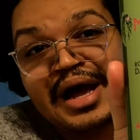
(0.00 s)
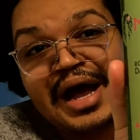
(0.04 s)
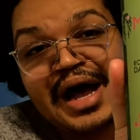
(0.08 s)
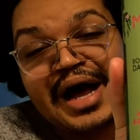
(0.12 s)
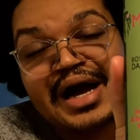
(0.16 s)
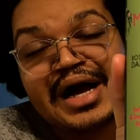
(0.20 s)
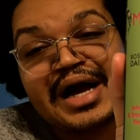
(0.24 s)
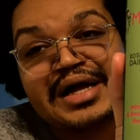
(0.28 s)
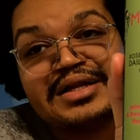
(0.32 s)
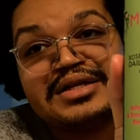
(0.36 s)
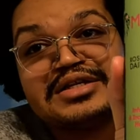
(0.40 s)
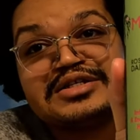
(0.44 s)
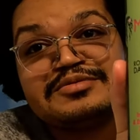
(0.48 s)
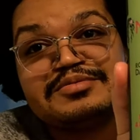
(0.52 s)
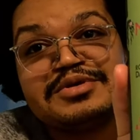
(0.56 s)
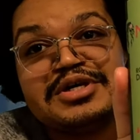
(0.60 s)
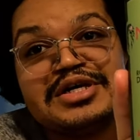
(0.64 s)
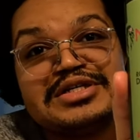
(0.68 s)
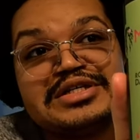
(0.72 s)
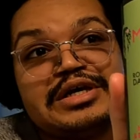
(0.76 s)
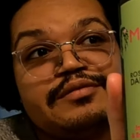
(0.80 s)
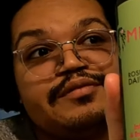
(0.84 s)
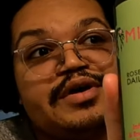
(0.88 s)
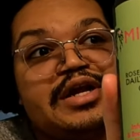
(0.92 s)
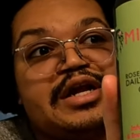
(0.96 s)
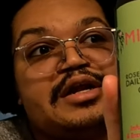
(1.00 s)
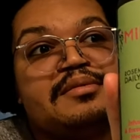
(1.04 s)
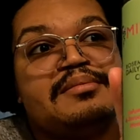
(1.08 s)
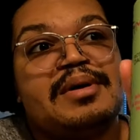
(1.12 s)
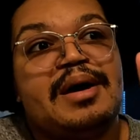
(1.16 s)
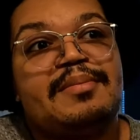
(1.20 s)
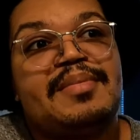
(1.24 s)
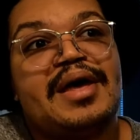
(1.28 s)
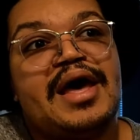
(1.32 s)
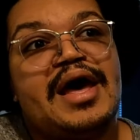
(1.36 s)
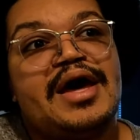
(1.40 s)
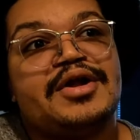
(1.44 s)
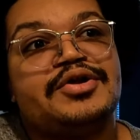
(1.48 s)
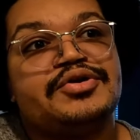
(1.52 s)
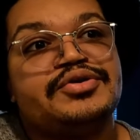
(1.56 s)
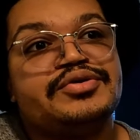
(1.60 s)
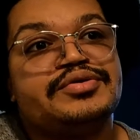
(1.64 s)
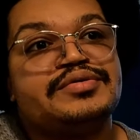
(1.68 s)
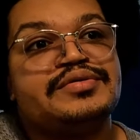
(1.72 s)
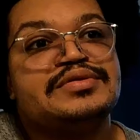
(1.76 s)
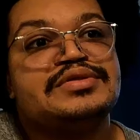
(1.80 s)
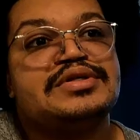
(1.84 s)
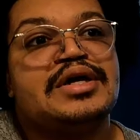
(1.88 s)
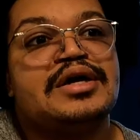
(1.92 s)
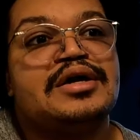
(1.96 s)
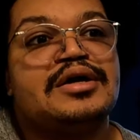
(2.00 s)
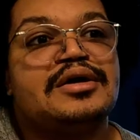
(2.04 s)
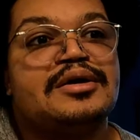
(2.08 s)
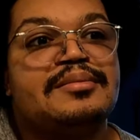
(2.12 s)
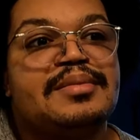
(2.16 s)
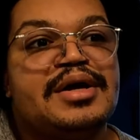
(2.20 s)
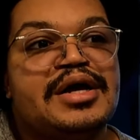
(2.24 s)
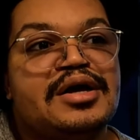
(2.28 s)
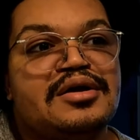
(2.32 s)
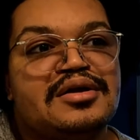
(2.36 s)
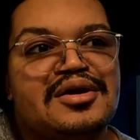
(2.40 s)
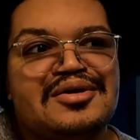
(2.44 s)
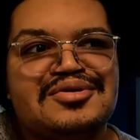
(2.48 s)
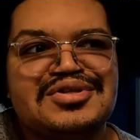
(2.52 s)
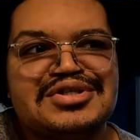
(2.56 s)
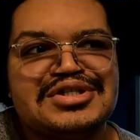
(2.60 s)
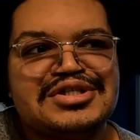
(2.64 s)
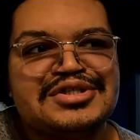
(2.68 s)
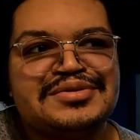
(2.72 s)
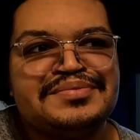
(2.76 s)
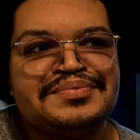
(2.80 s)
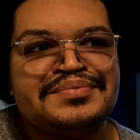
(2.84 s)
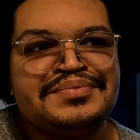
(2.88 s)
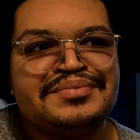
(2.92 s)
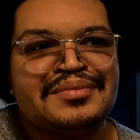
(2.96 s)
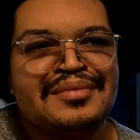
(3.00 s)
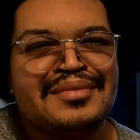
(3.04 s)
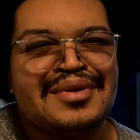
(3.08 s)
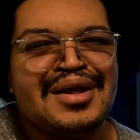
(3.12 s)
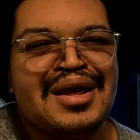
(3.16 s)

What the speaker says: I got this because I ran into my Patterns hair lotion.